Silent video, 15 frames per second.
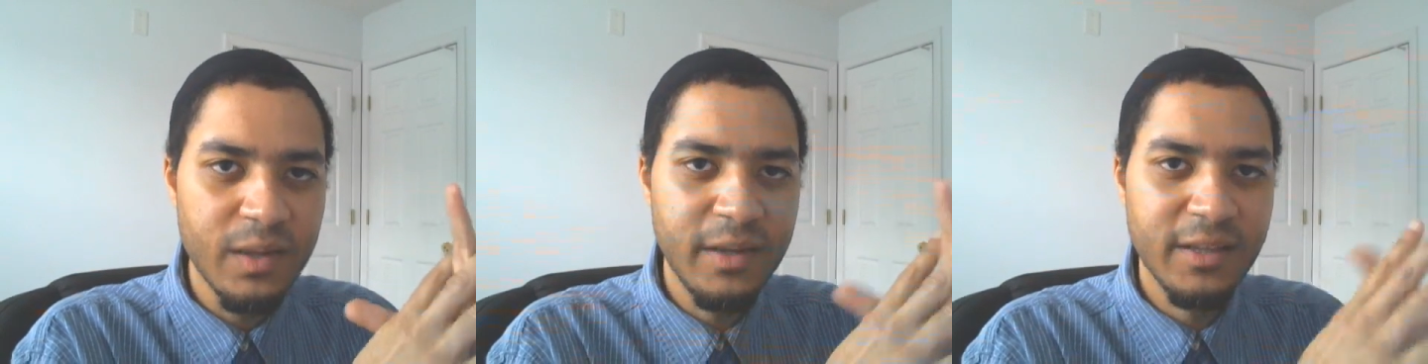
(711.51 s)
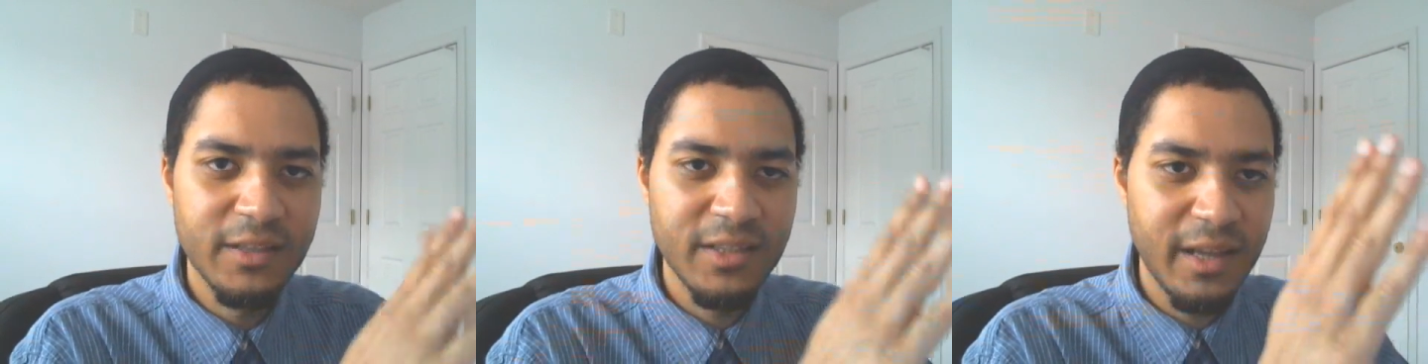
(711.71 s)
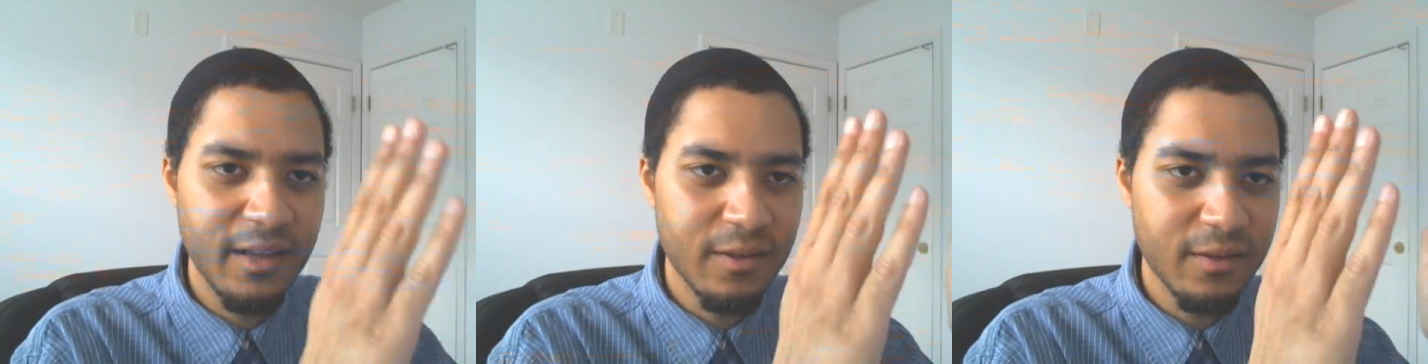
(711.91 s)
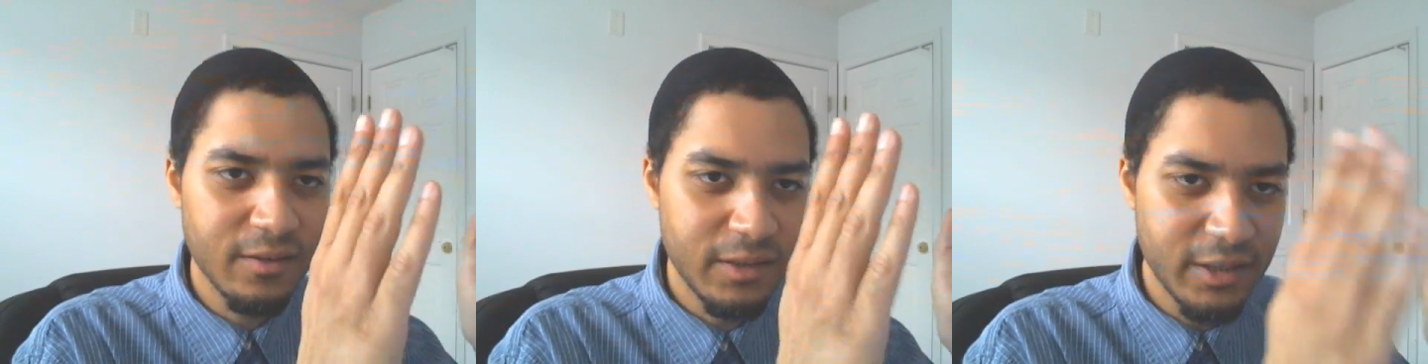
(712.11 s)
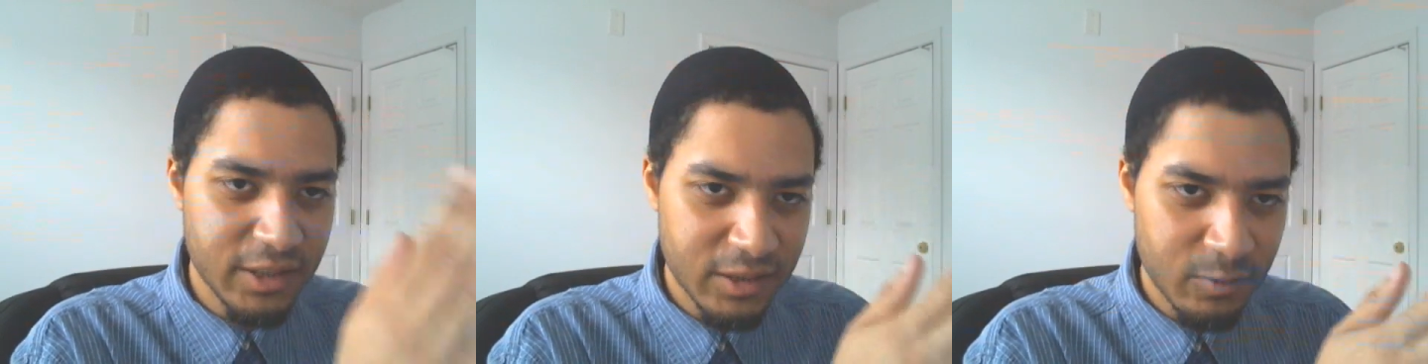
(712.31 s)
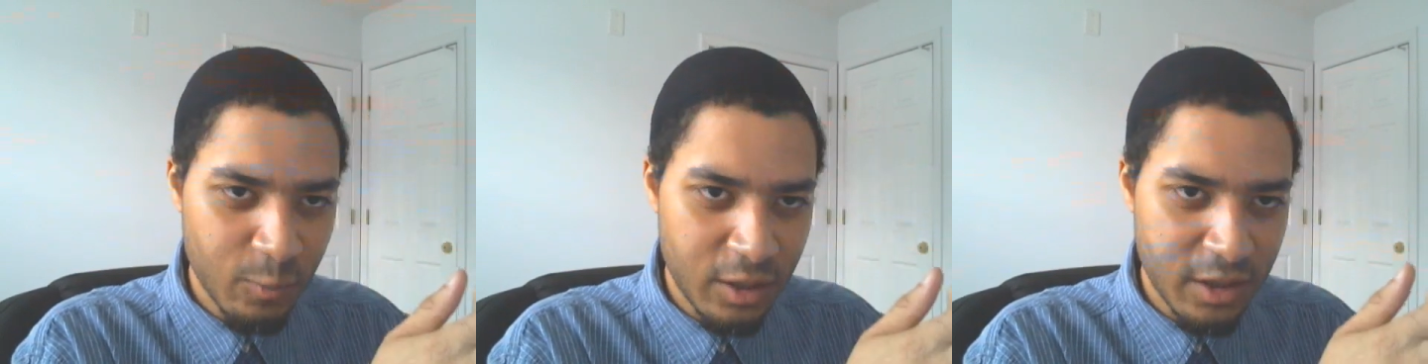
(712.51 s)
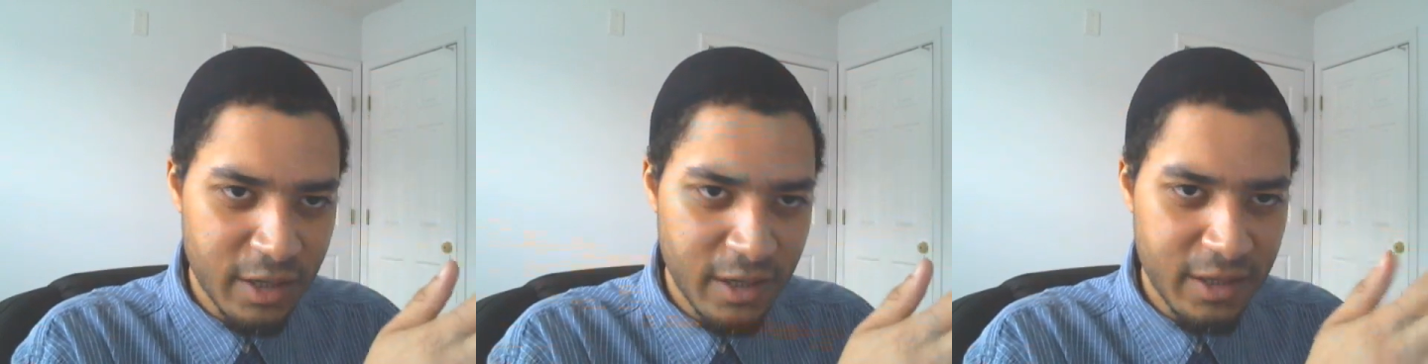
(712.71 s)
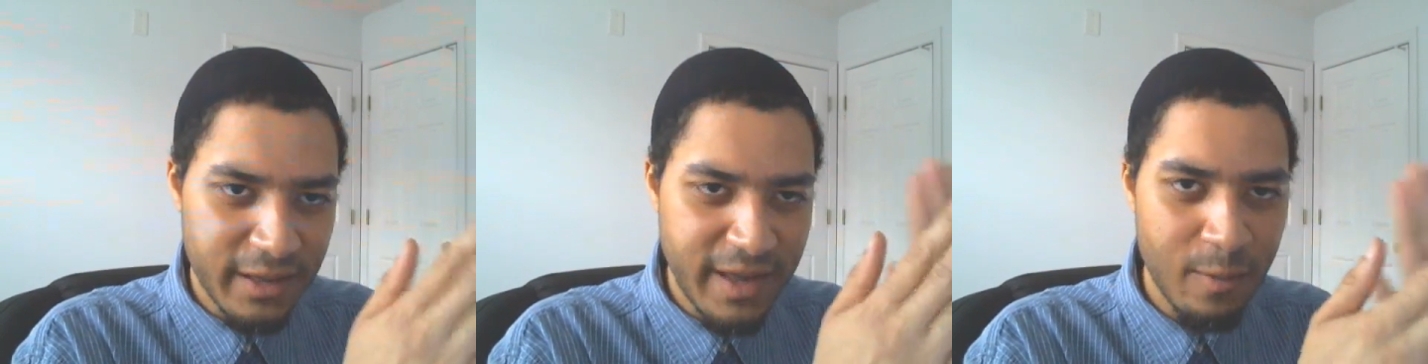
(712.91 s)
and it's like this
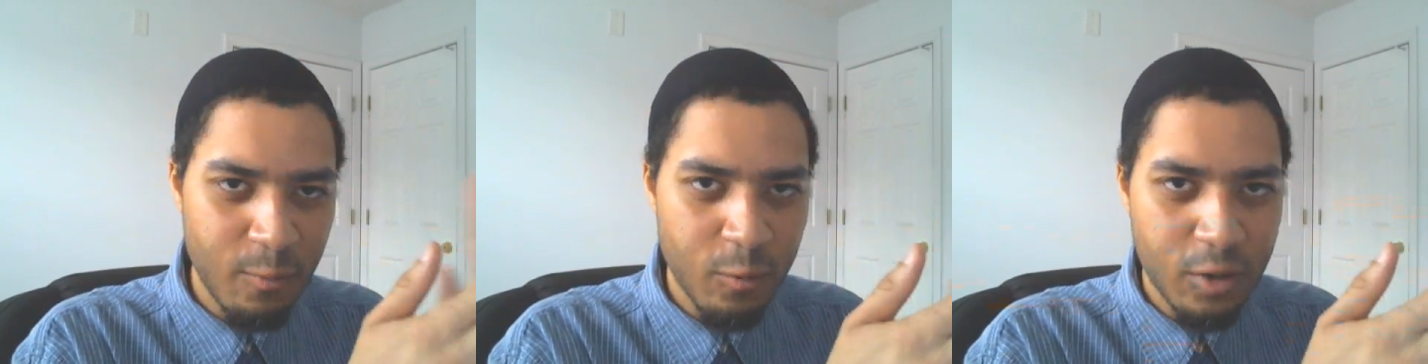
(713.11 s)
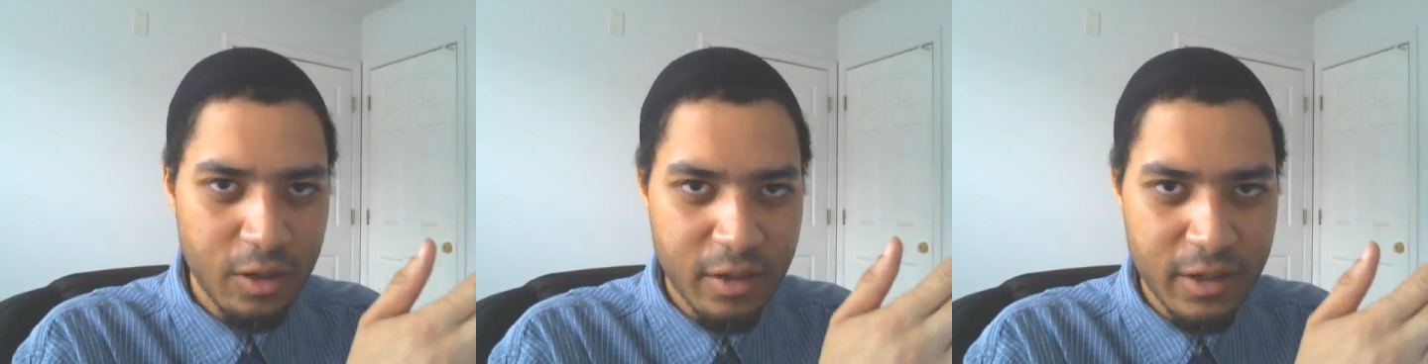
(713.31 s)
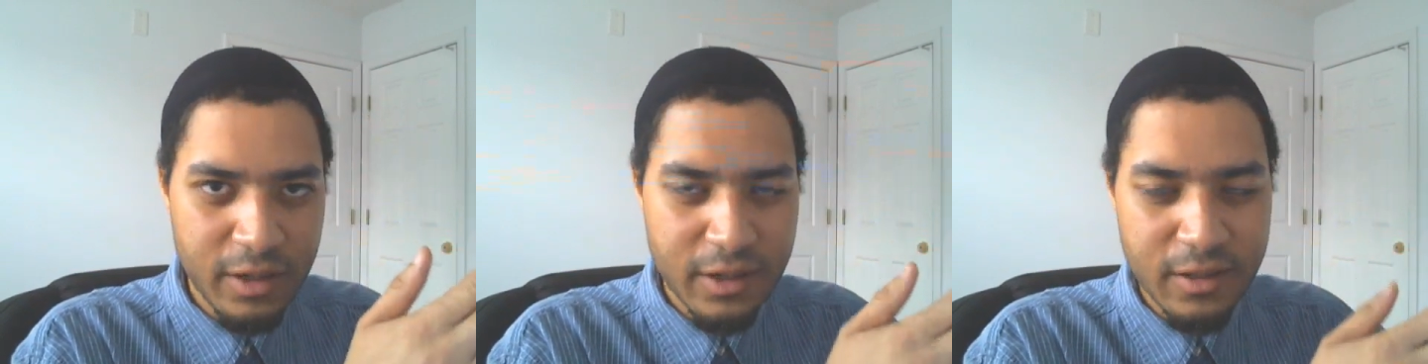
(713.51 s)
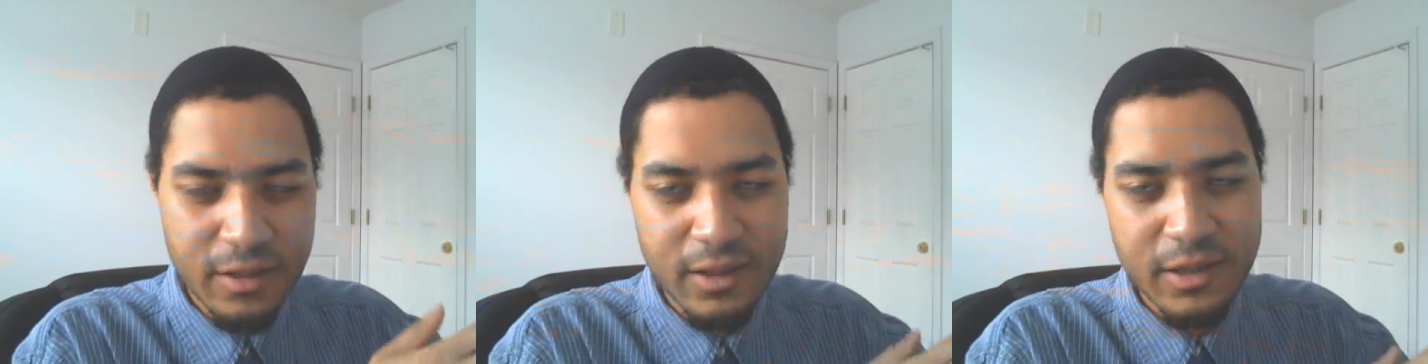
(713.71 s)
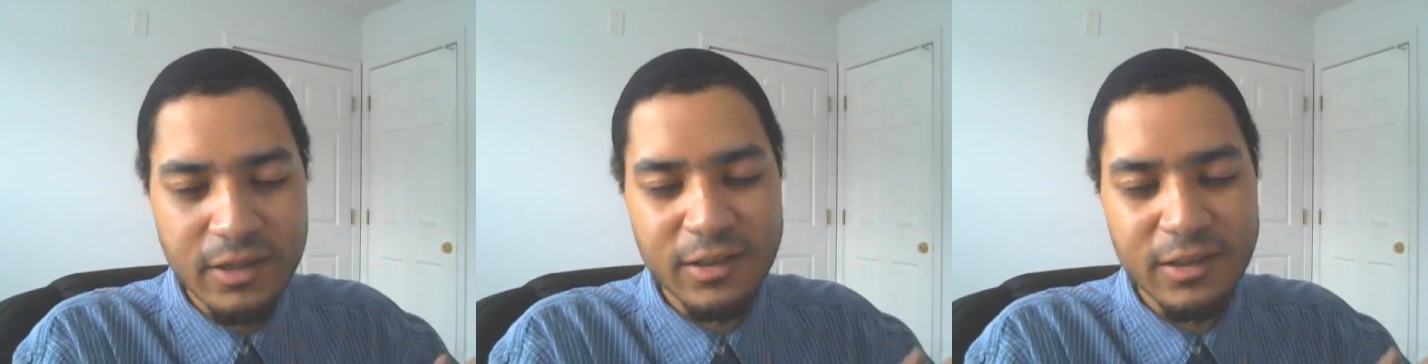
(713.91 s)
one, that one.